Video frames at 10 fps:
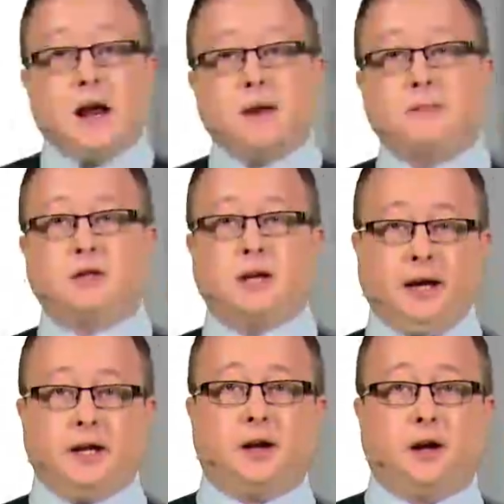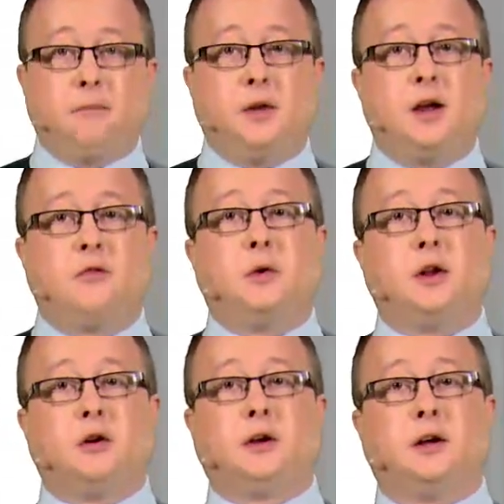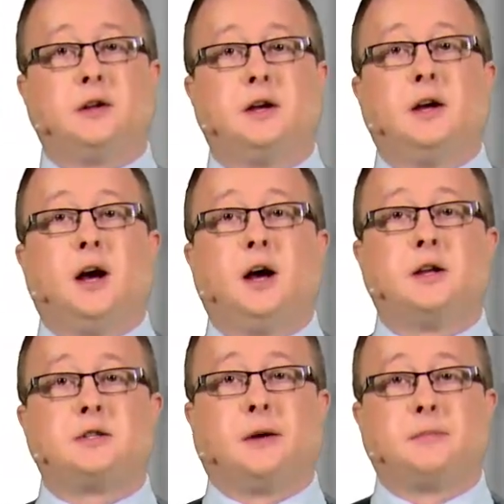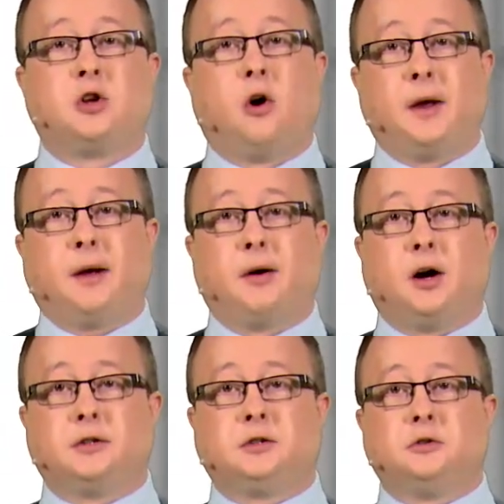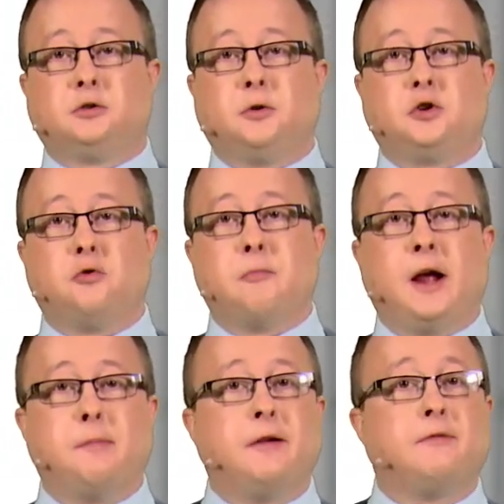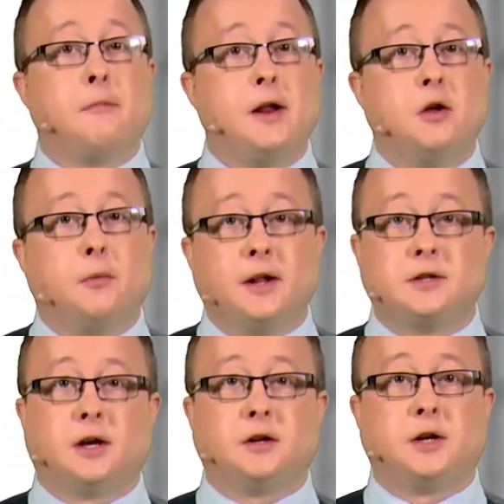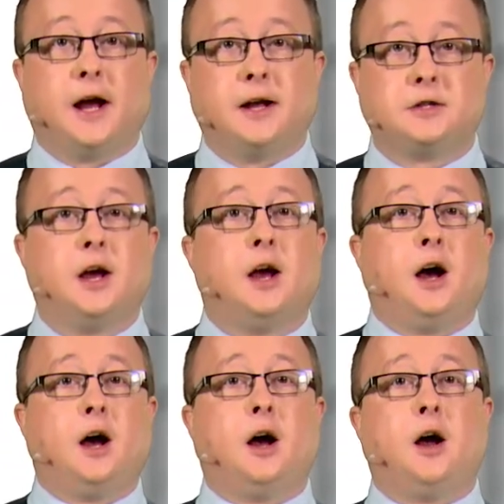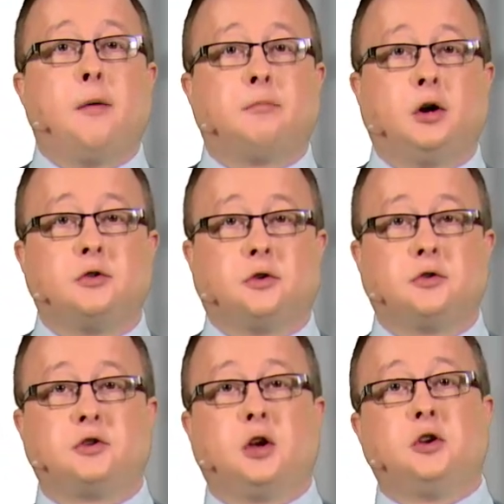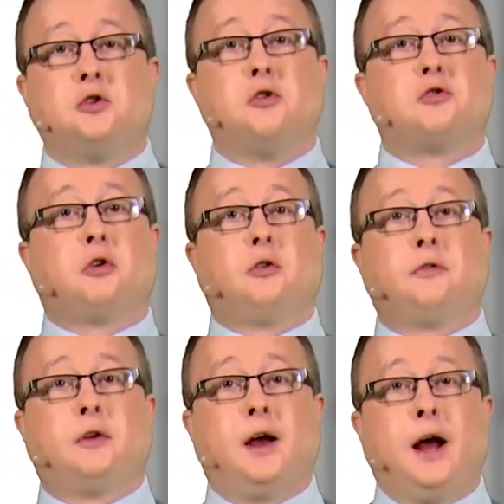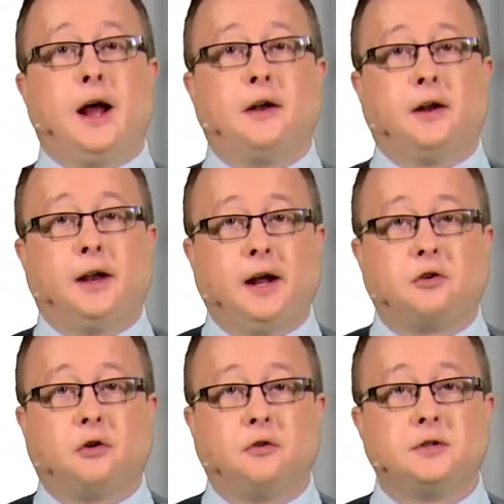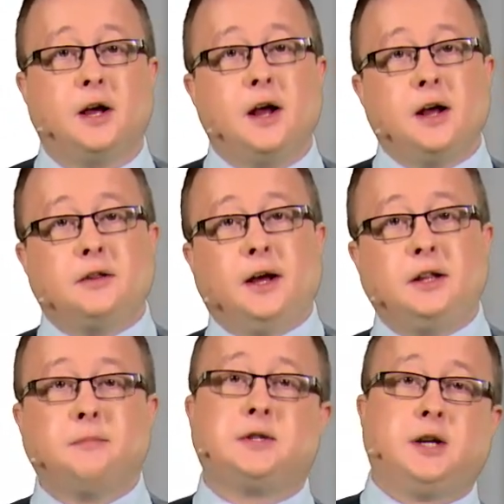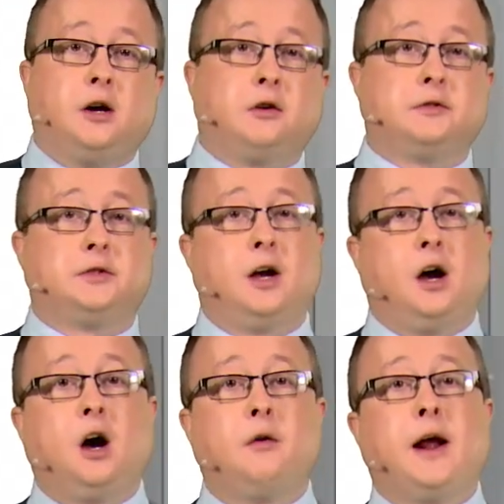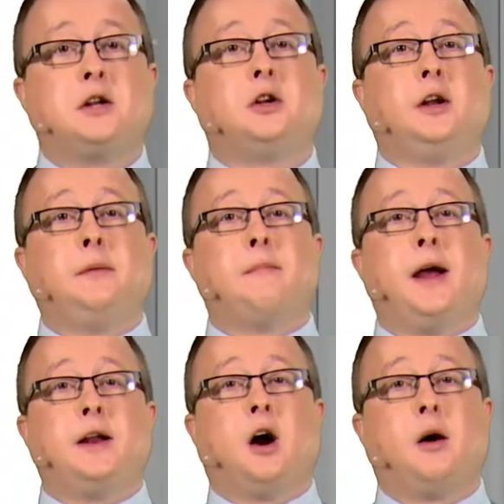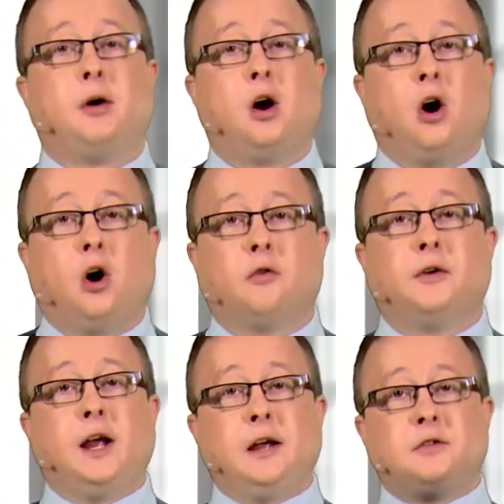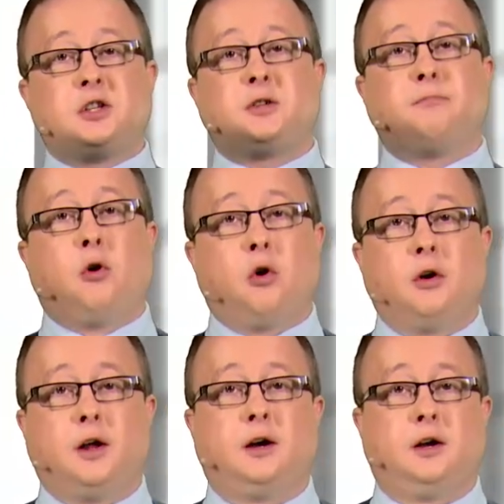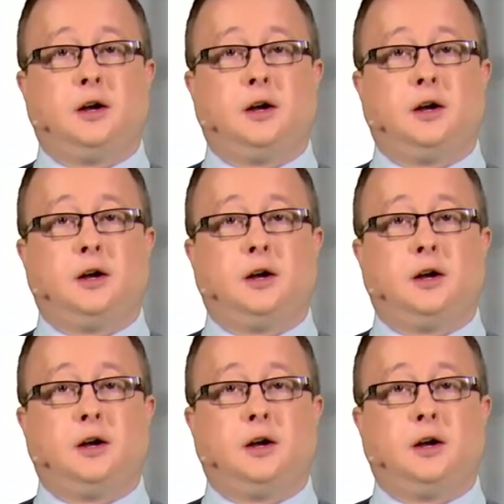In particular, if we look at subatomic particles, which you may be familiar with, such as protons, neutrons, and electrons, they themselves are actually made up of even smaller